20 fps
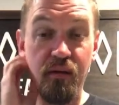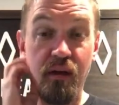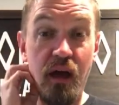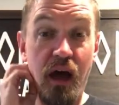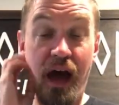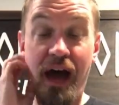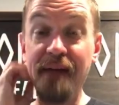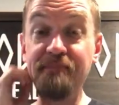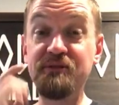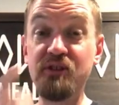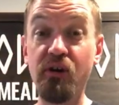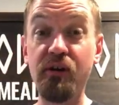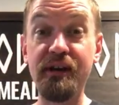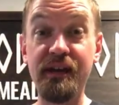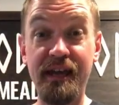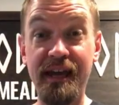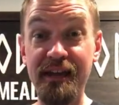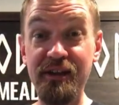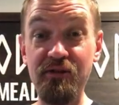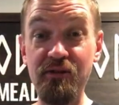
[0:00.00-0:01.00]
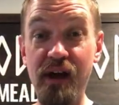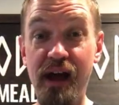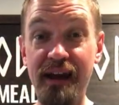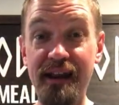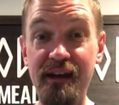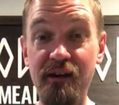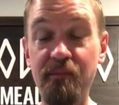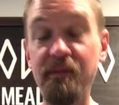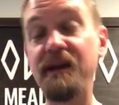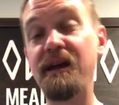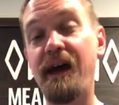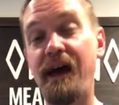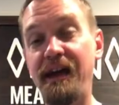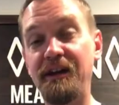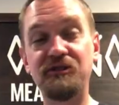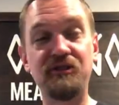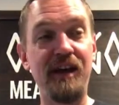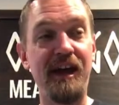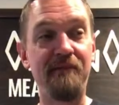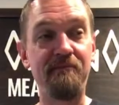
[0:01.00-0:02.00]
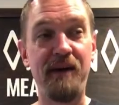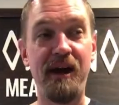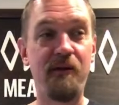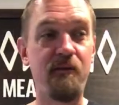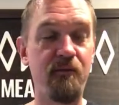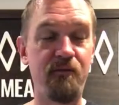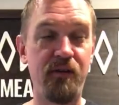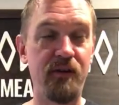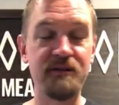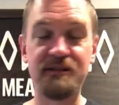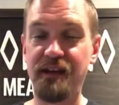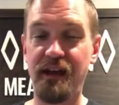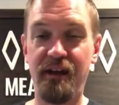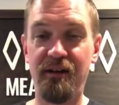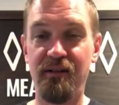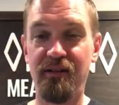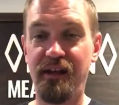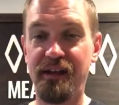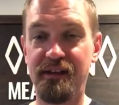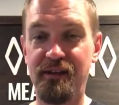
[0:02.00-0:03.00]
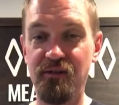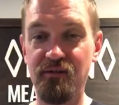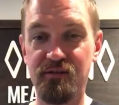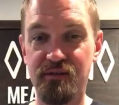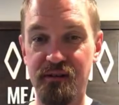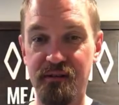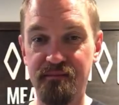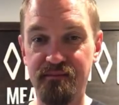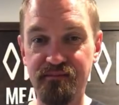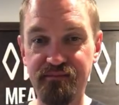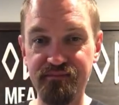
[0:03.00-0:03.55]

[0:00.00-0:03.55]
I'm sorry, can you not hear me? I actually have microphones. I don't like using them.